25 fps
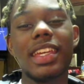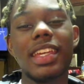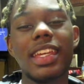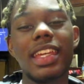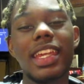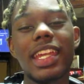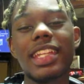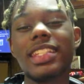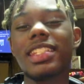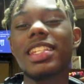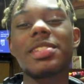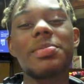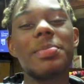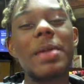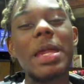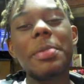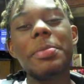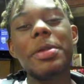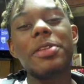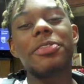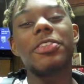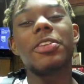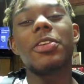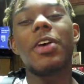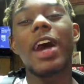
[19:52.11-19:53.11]
it just made me
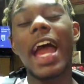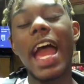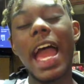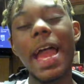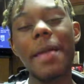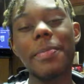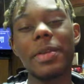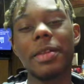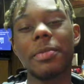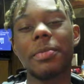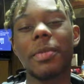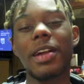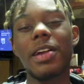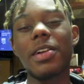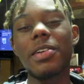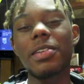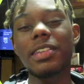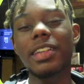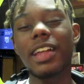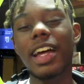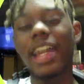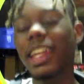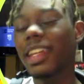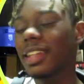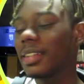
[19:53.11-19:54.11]
feel happy, bro.
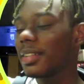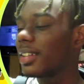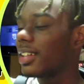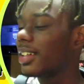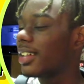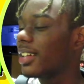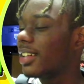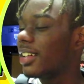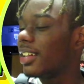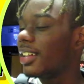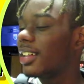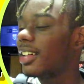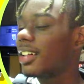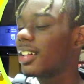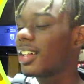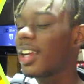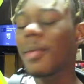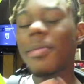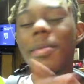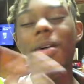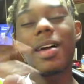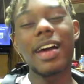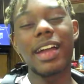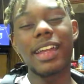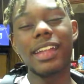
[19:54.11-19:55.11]
Like, come
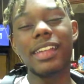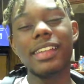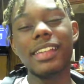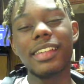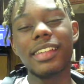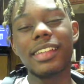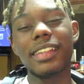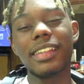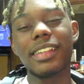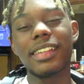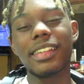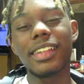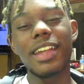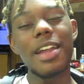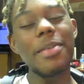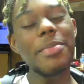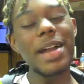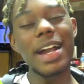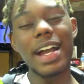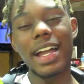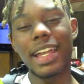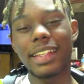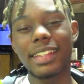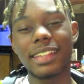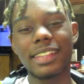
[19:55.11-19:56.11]
on, come
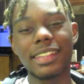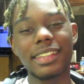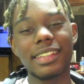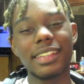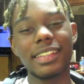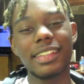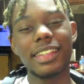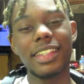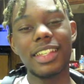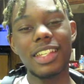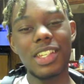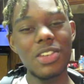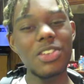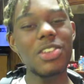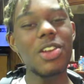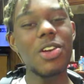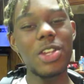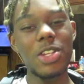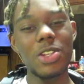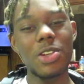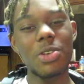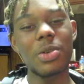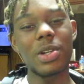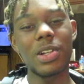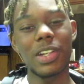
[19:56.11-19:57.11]
on. You know
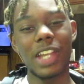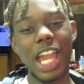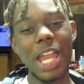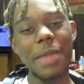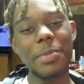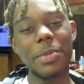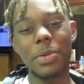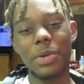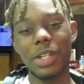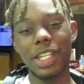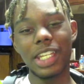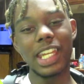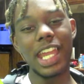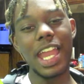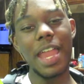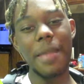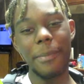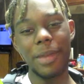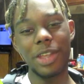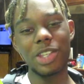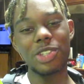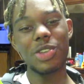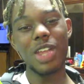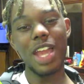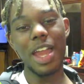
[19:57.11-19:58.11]
you're a real gamer when the game
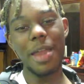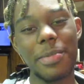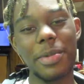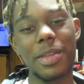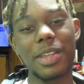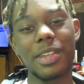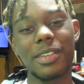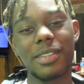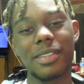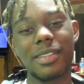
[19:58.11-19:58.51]
makes you happy,